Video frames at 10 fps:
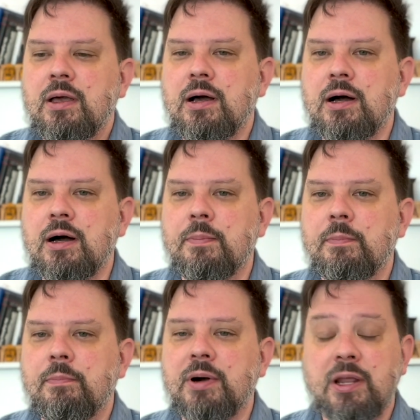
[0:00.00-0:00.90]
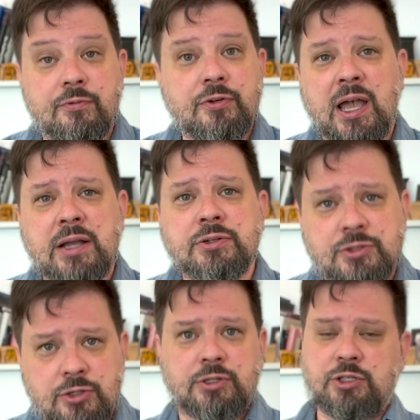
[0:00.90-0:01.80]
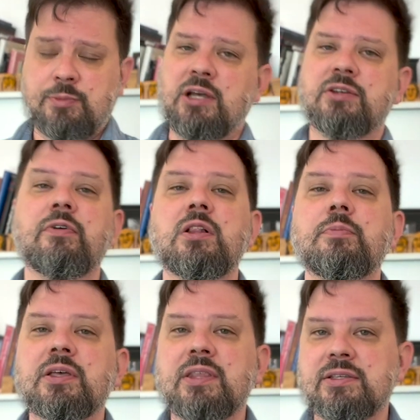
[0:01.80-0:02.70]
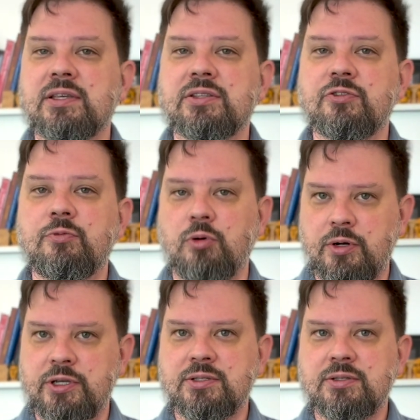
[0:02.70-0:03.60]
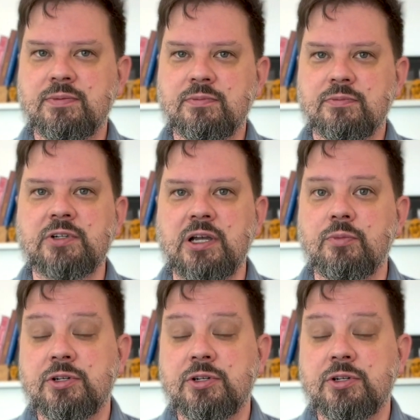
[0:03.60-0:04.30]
But for actors, usually it's about developing that sense of poise, right?